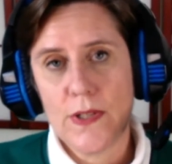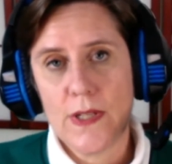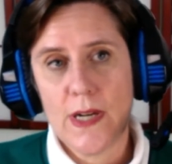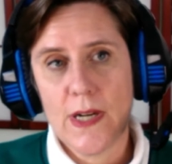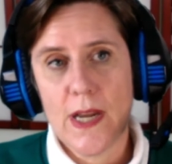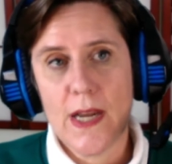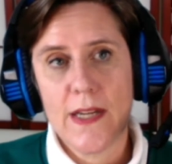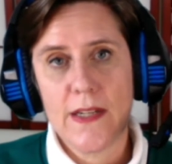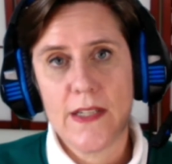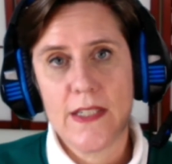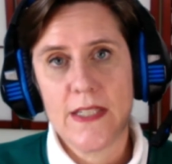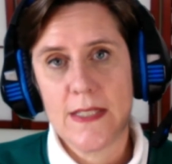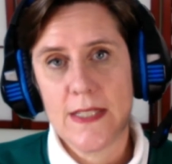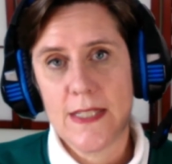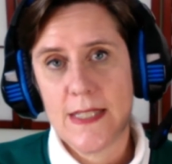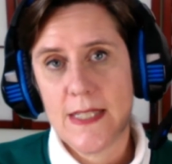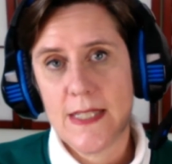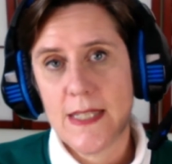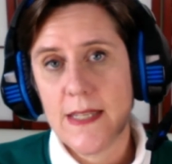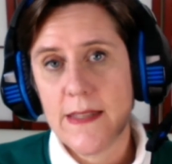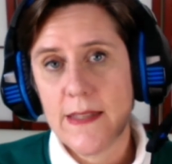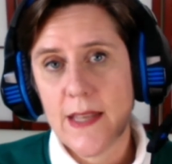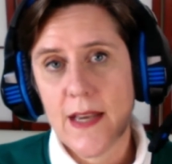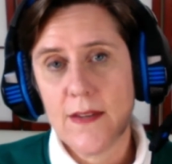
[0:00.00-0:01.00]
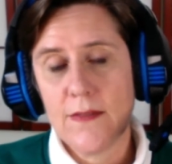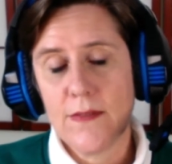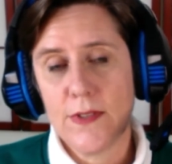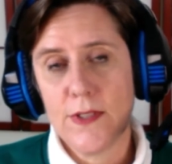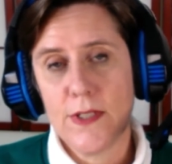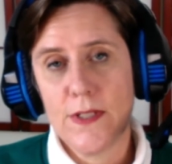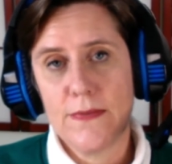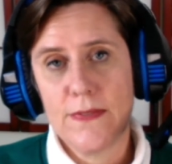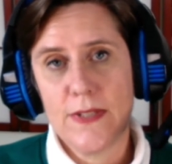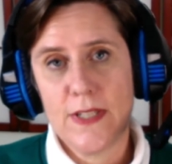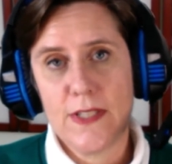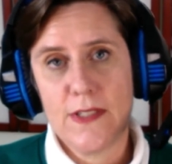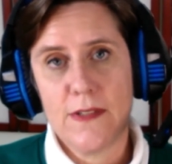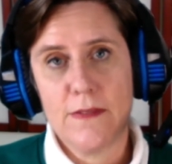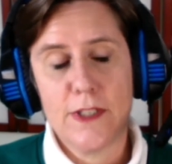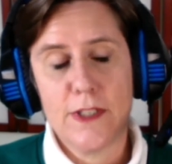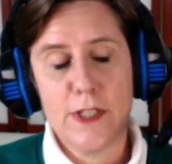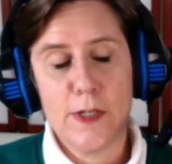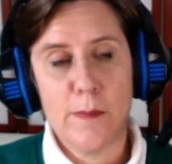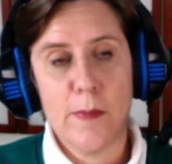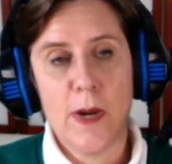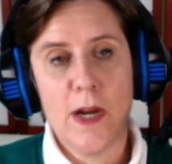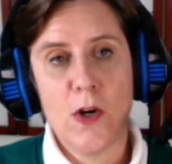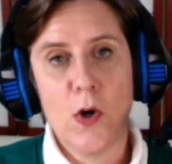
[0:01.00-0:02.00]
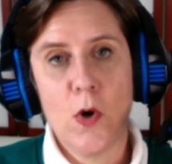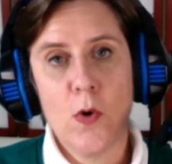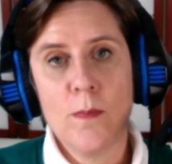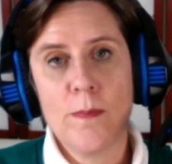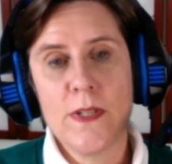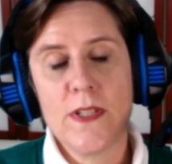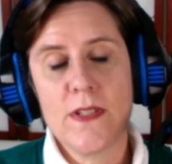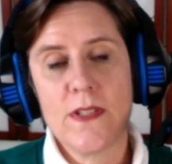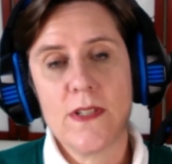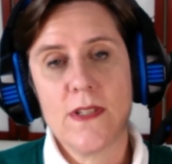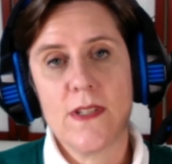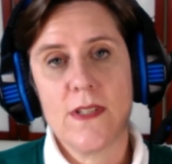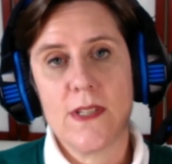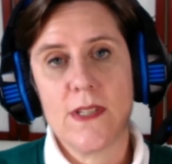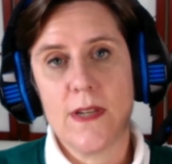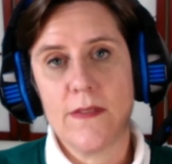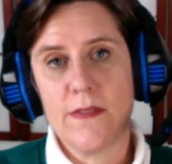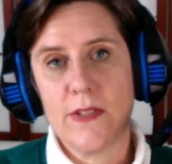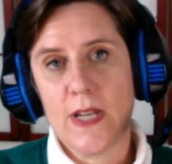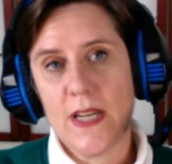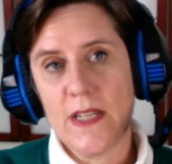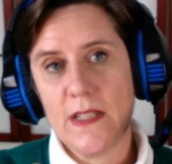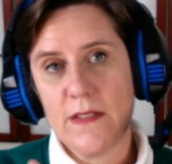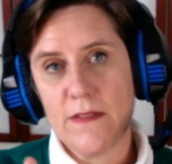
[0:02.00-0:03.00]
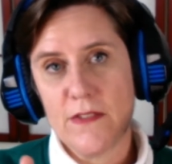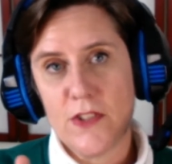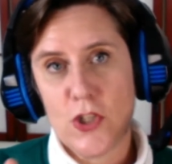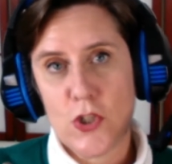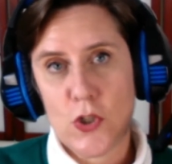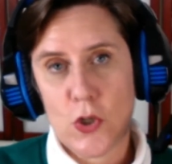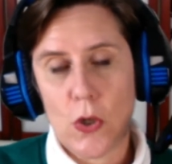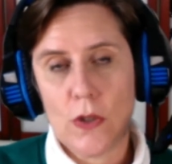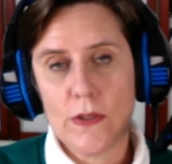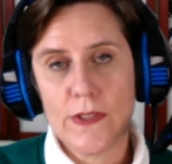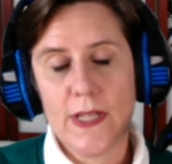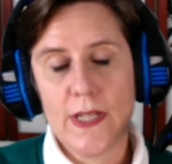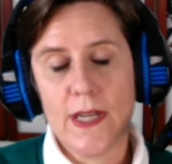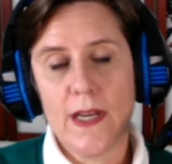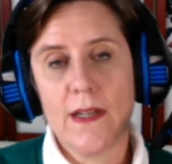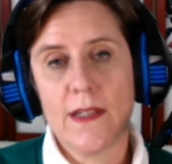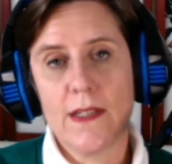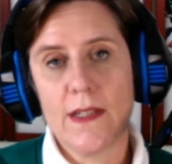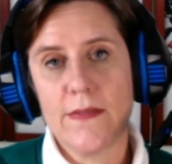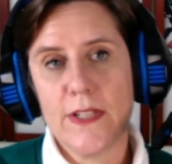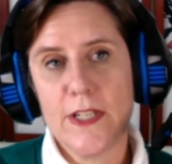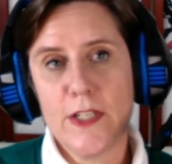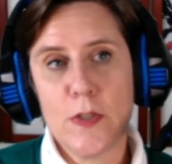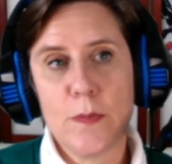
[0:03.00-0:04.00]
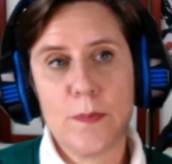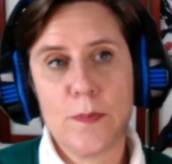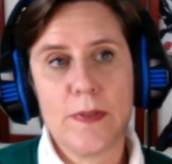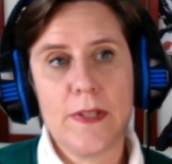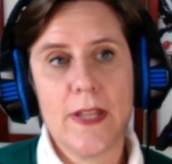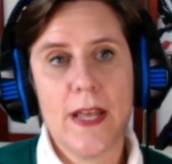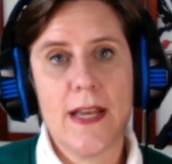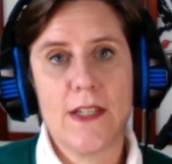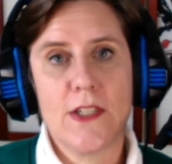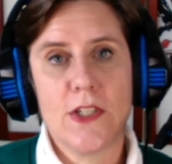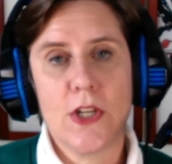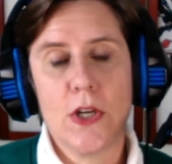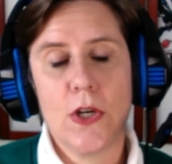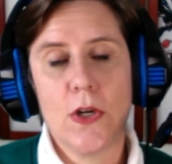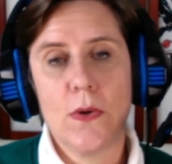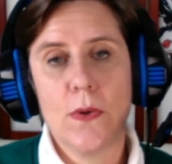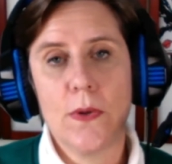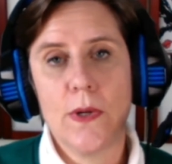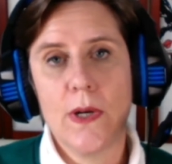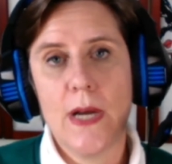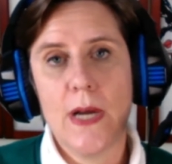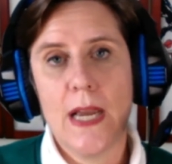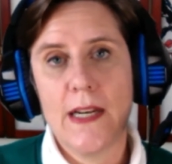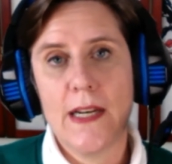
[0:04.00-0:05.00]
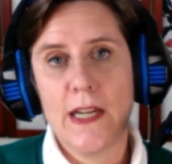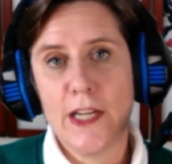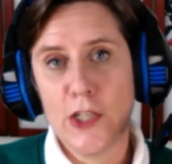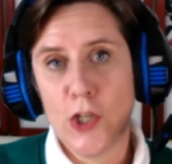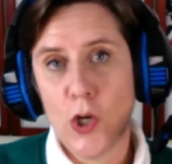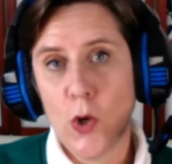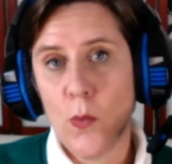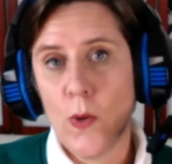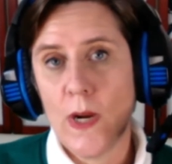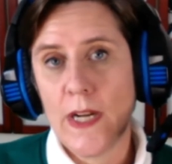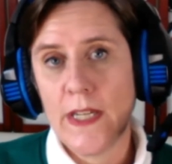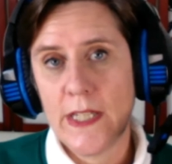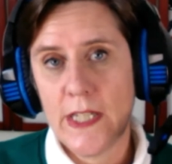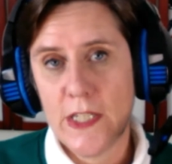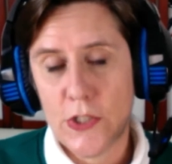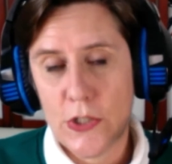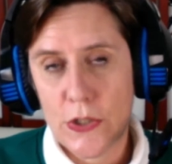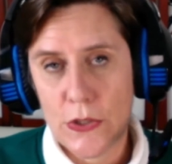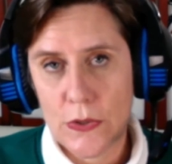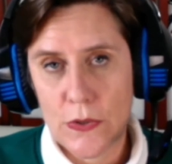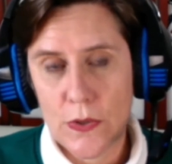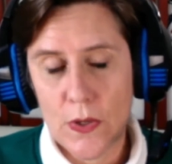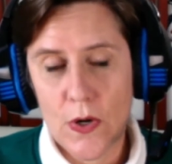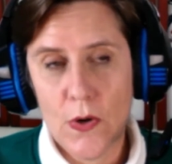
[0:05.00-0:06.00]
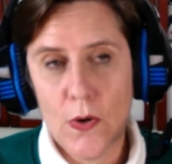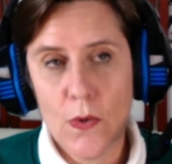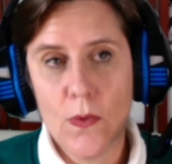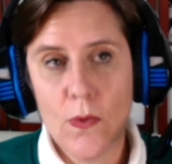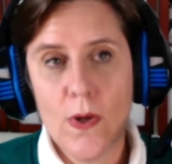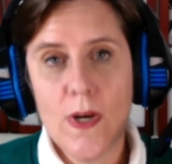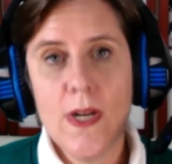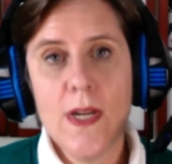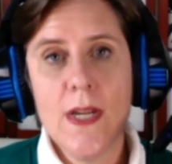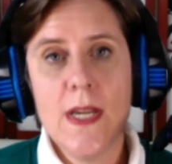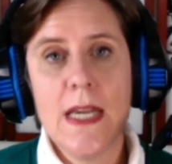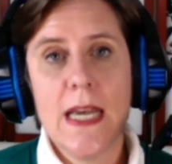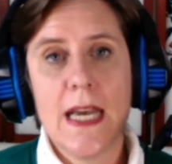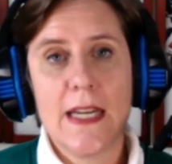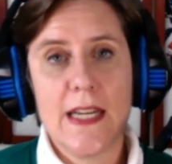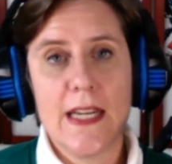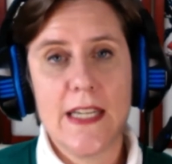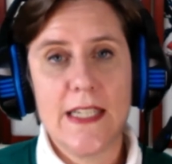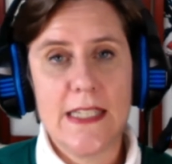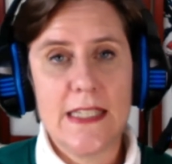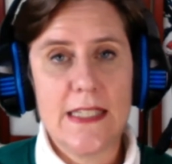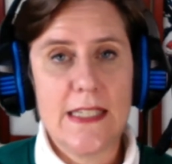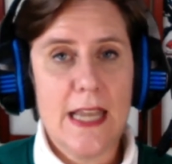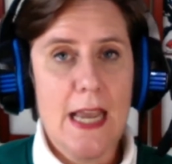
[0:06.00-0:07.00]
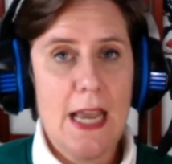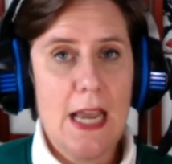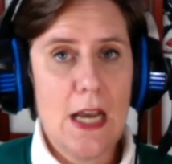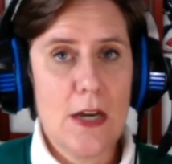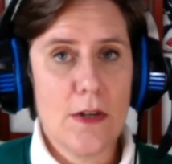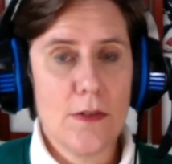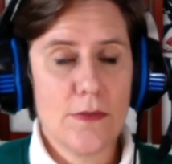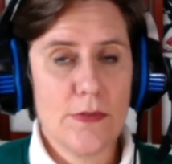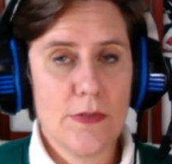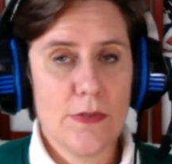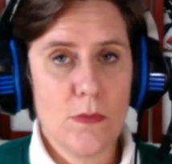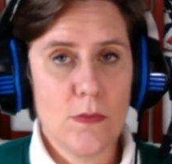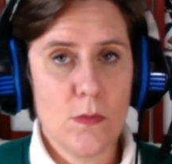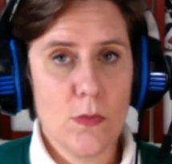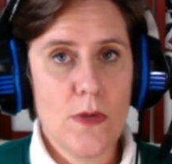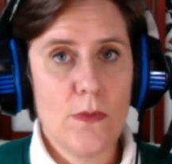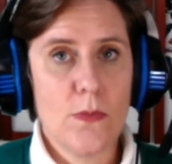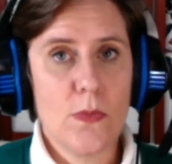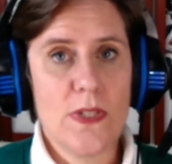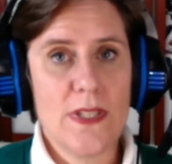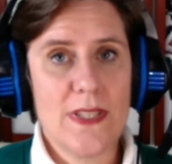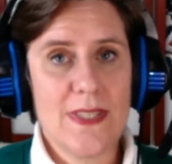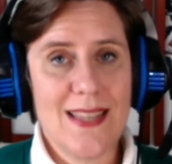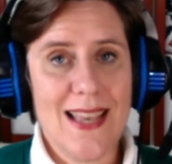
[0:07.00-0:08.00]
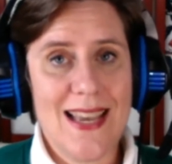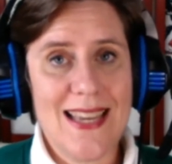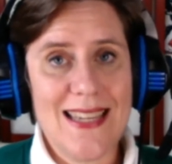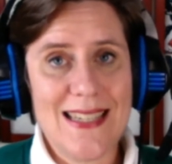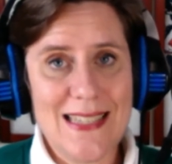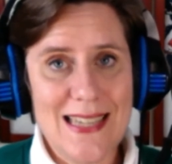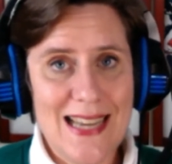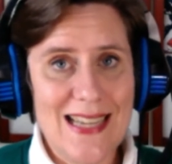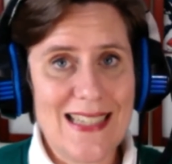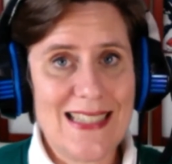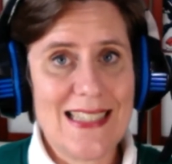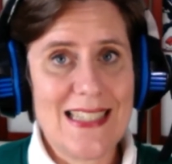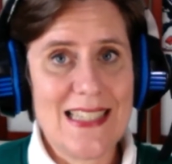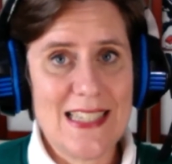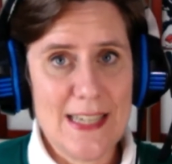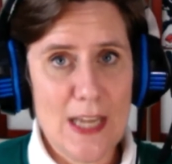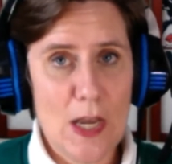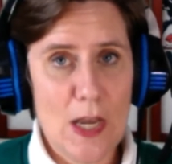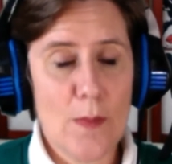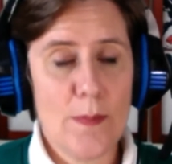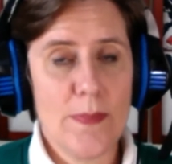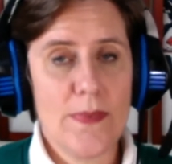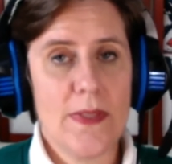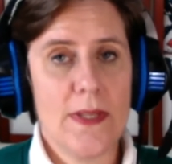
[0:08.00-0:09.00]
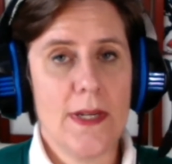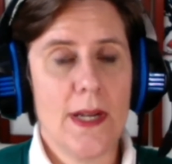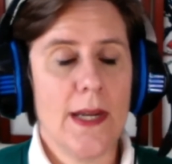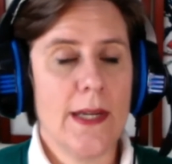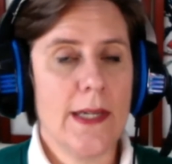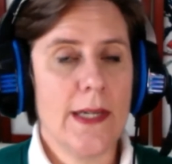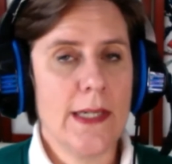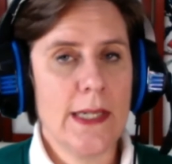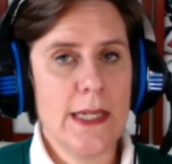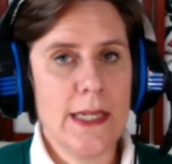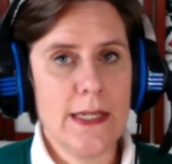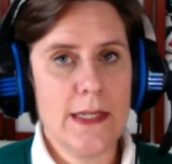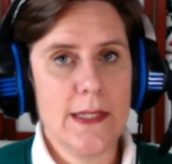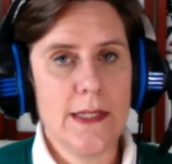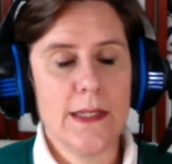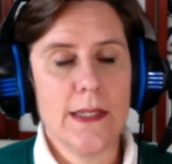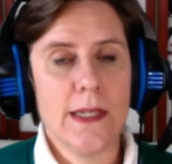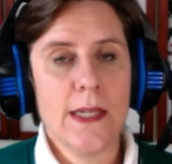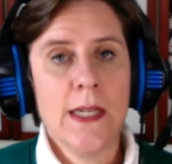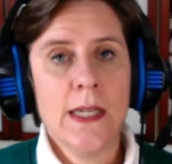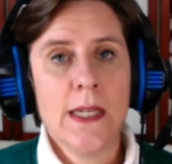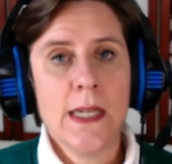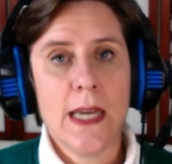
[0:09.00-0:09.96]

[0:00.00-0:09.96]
And I can see that very effectively in my own business. I've kind of stalled out. I've hit a plateau, and I know I need to grow, and I didn't have what was that next step that I needed.